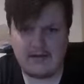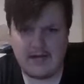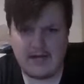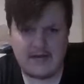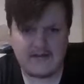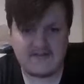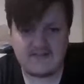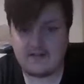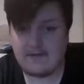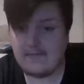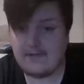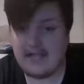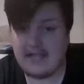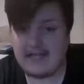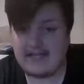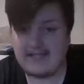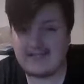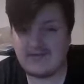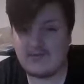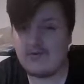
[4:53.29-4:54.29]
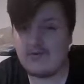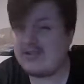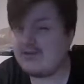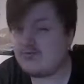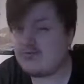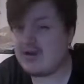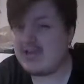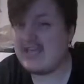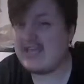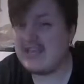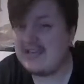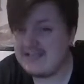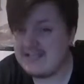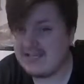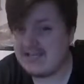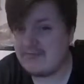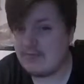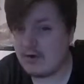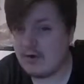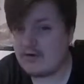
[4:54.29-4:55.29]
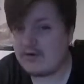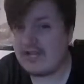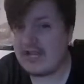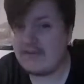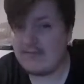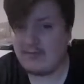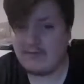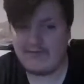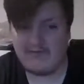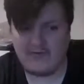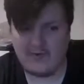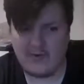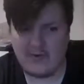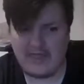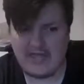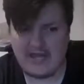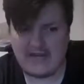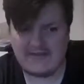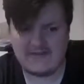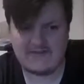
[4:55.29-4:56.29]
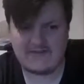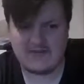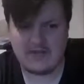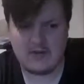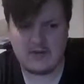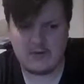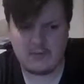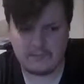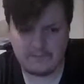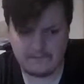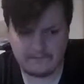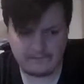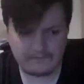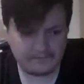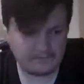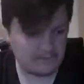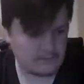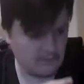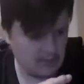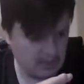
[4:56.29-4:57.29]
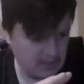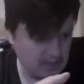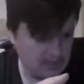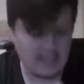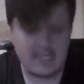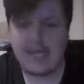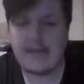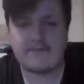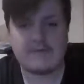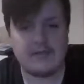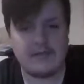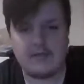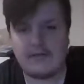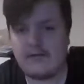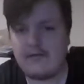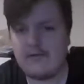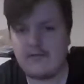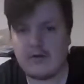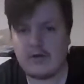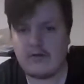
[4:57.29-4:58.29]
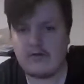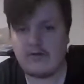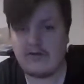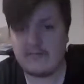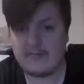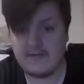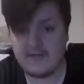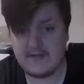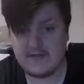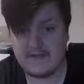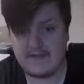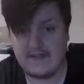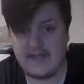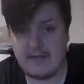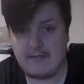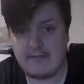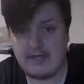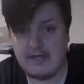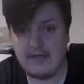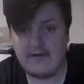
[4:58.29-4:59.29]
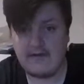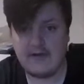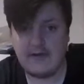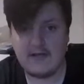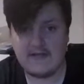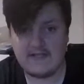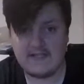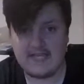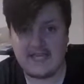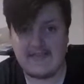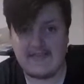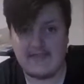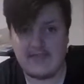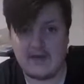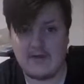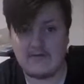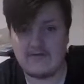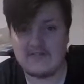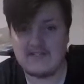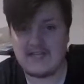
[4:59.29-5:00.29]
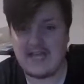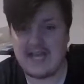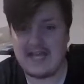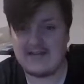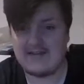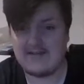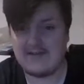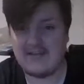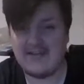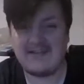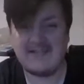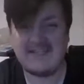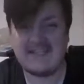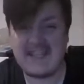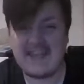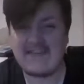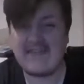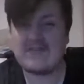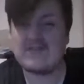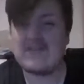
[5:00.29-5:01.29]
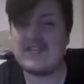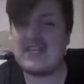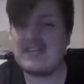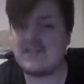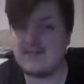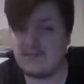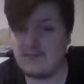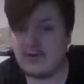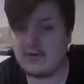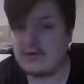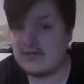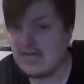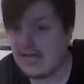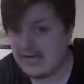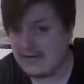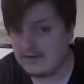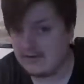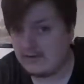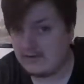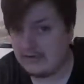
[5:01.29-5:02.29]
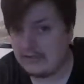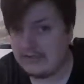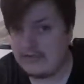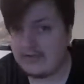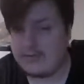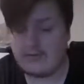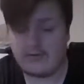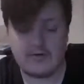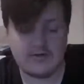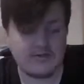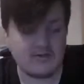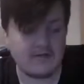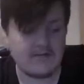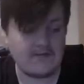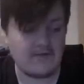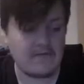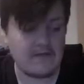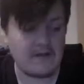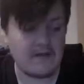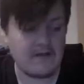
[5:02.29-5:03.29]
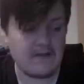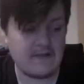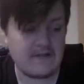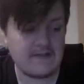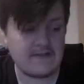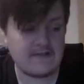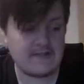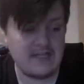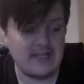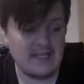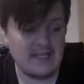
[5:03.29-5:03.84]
Uh, Slumberland is a really great indie rock label for that, so absolutely the right call to be signed to them uh, to get those to hand uh, to get those to get someone who could handle the production on something like this.